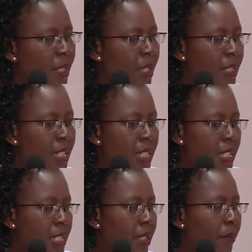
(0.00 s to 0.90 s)
This
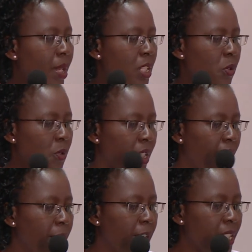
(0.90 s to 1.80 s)
is the match we
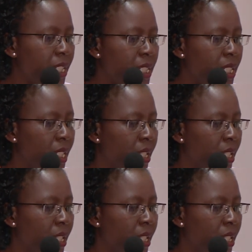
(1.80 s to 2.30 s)
have reached.